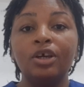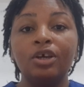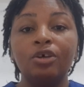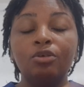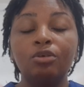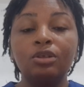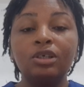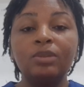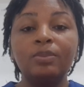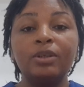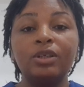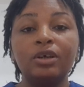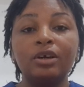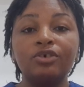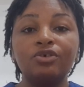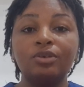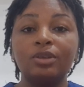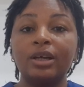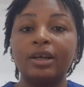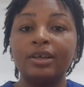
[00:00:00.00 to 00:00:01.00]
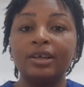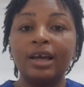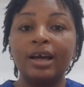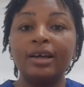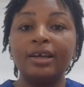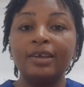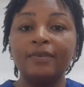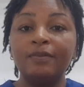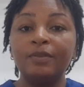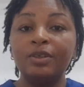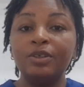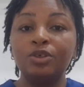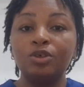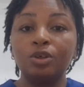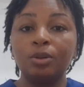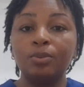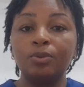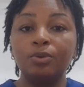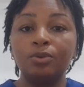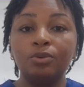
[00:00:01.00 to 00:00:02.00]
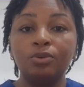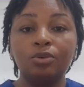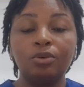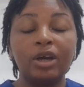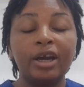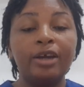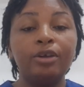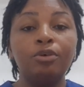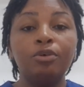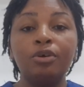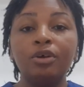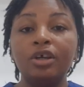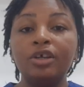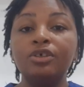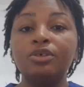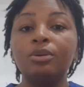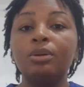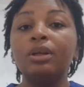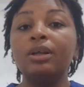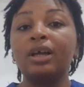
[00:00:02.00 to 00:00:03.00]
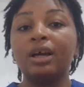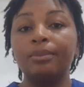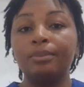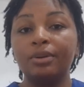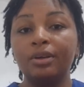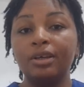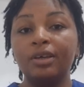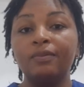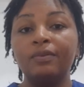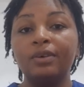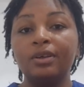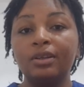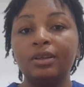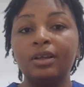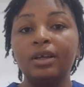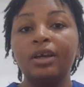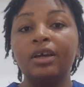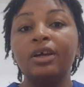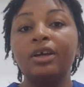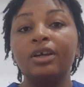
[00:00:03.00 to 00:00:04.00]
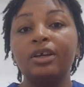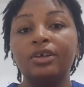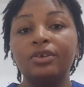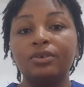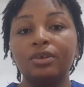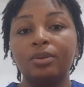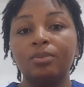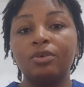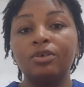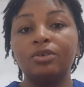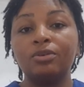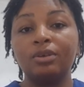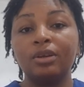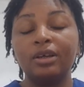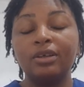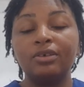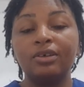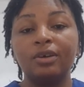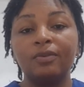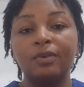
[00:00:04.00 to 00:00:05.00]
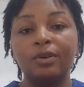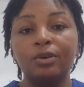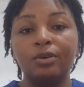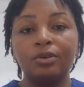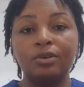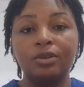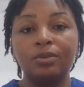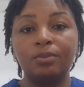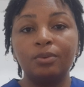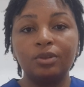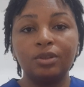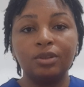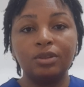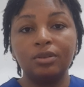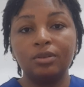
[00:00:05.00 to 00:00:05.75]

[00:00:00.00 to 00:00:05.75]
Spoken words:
These medications are given subcute. I know insulin can be given intramuscular, intravenous, but